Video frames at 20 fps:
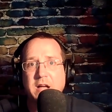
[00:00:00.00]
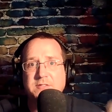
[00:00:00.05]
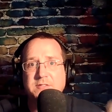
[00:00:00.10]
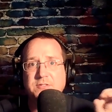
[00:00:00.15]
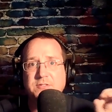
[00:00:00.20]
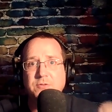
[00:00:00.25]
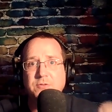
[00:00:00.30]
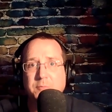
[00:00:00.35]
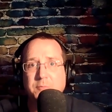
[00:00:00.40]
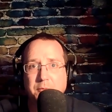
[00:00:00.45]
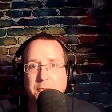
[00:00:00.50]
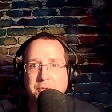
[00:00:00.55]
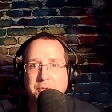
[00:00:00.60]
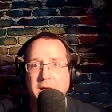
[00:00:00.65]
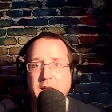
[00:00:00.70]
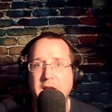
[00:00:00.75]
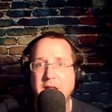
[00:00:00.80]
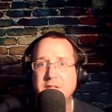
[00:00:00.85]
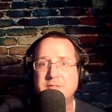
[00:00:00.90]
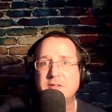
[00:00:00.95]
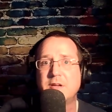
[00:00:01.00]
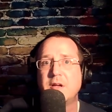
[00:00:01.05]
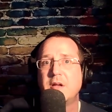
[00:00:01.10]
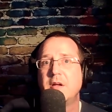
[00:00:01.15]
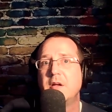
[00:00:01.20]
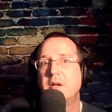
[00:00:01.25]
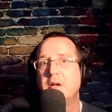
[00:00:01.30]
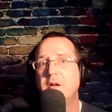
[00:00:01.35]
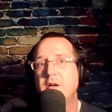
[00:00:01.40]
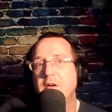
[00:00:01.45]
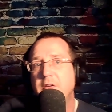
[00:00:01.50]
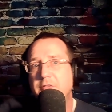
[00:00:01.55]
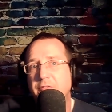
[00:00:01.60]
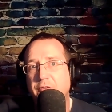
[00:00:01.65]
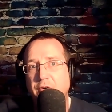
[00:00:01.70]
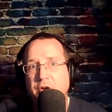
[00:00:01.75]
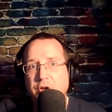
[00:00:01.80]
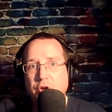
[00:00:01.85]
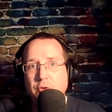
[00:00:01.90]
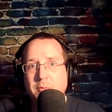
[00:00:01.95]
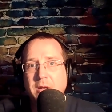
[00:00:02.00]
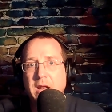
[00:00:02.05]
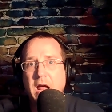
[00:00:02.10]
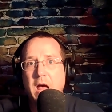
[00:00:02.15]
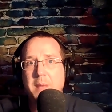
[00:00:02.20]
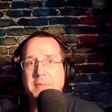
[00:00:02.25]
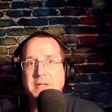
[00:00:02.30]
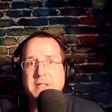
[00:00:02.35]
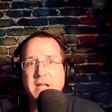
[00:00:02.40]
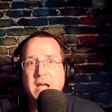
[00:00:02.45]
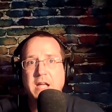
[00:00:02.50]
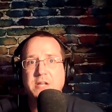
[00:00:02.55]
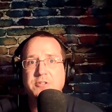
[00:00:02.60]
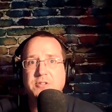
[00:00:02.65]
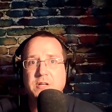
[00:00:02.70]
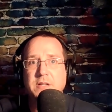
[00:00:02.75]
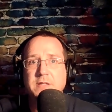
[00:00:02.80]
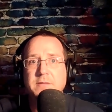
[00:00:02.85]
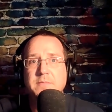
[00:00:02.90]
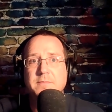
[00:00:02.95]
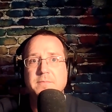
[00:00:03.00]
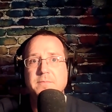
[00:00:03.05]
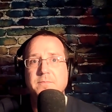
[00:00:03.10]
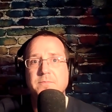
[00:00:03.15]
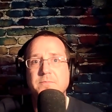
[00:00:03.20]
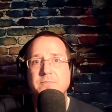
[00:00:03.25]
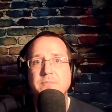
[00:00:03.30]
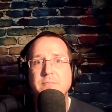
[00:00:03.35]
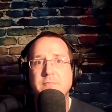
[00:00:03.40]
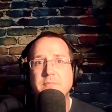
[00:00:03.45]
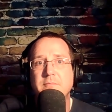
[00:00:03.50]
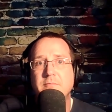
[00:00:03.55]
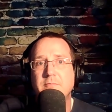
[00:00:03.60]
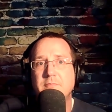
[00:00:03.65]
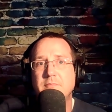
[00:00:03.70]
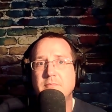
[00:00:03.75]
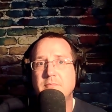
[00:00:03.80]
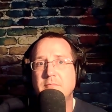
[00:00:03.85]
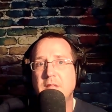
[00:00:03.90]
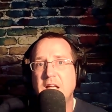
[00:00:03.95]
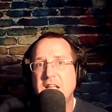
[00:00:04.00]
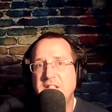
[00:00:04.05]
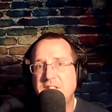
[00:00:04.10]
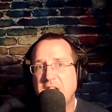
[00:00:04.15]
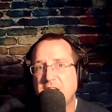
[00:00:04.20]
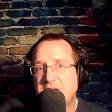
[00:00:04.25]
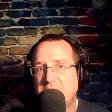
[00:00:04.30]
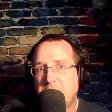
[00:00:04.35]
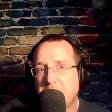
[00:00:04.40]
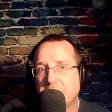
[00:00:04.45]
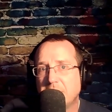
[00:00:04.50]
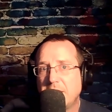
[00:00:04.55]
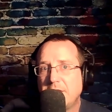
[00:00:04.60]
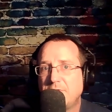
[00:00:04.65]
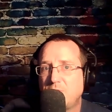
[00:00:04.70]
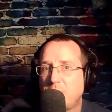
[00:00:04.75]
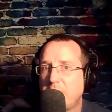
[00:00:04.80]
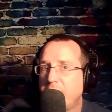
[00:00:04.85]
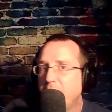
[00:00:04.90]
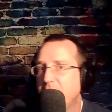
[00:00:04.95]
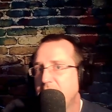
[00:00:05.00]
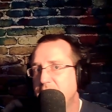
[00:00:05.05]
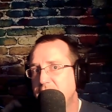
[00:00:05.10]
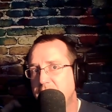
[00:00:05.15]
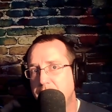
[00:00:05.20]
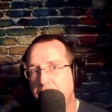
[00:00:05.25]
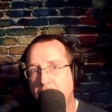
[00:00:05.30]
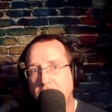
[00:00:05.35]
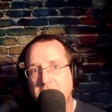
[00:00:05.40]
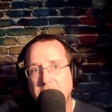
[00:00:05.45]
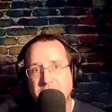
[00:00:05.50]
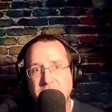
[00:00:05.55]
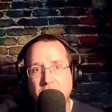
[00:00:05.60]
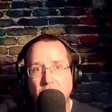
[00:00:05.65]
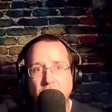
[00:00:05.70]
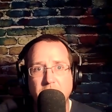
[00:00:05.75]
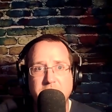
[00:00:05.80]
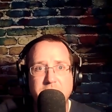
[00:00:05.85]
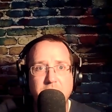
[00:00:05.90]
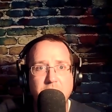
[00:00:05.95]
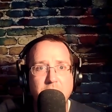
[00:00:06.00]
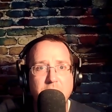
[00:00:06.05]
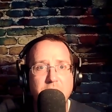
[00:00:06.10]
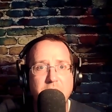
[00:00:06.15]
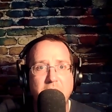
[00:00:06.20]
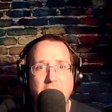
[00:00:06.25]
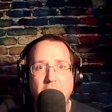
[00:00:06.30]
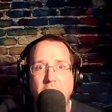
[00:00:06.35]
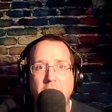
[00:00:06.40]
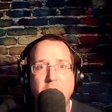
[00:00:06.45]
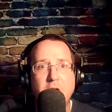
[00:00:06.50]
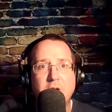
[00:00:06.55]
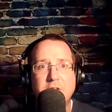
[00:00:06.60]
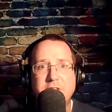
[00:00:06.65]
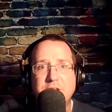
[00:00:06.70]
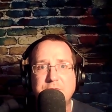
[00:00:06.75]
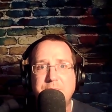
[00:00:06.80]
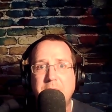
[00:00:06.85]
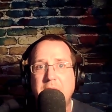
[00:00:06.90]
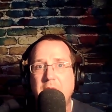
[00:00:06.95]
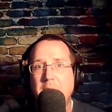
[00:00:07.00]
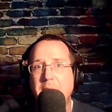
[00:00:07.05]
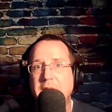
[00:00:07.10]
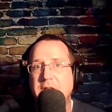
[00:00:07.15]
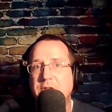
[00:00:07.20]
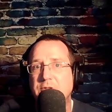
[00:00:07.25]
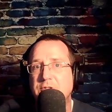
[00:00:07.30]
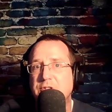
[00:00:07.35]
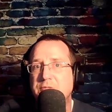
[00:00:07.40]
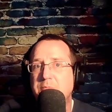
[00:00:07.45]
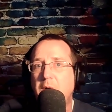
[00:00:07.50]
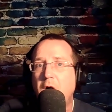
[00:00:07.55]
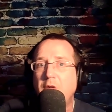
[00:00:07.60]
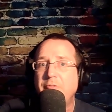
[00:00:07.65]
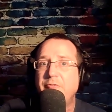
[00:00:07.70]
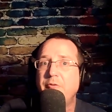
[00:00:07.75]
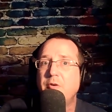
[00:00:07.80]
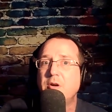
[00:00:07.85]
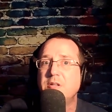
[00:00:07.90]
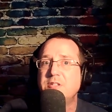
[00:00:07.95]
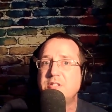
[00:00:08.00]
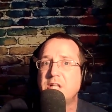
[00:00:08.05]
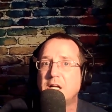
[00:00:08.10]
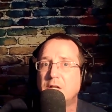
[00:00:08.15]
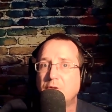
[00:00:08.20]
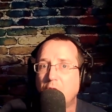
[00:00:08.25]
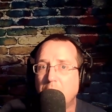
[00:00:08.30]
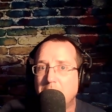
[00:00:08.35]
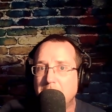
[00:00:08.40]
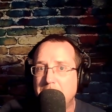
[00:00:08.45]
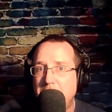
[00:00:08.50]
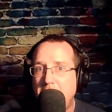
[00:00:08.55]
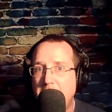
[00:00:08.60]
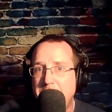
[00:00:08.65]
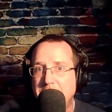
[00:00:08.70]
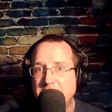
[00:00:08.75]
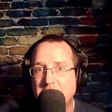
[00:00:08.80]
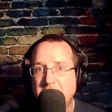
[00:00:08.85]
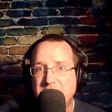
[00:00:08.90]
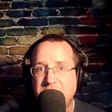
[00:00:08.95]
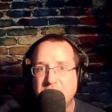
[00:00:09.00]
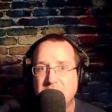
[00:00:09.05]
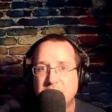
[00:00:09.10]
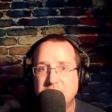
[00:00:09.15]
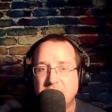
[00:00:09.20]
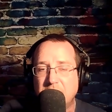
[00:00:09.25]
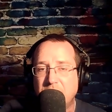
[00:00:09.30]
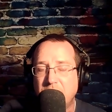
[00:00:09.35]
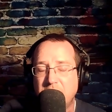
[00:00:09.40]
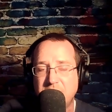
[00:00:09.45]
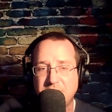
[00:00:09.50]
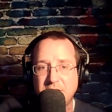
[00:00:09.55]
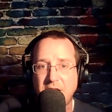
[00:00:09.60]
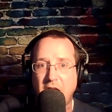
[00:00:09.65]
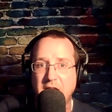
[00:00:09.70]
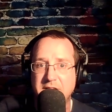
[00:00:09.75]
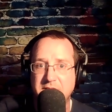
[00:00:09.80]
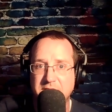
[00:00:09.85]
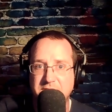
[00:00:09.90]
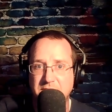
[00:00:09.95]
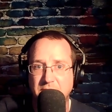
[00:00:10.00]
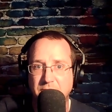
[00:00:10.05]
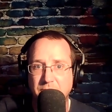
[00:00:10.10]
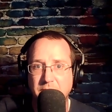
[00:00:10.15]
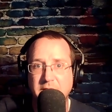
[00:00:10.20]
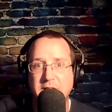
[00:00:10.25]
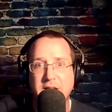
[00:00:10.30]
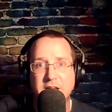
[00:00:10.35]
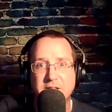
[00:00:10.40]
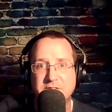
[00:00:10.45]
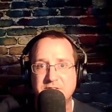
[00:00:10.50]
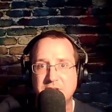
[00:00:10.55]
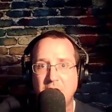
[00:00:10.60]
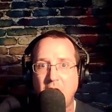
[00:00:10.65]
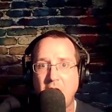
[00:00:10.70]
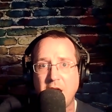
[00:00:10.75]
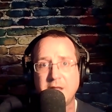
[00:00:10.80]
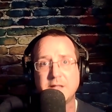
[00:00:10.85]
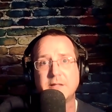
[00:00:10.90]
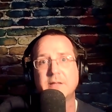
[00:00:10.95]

suitable planets for human habitation. He says he believes we've reached the point of no return, that our Earth is becoming too small for us, that global population is increasing. I disagree. It is not.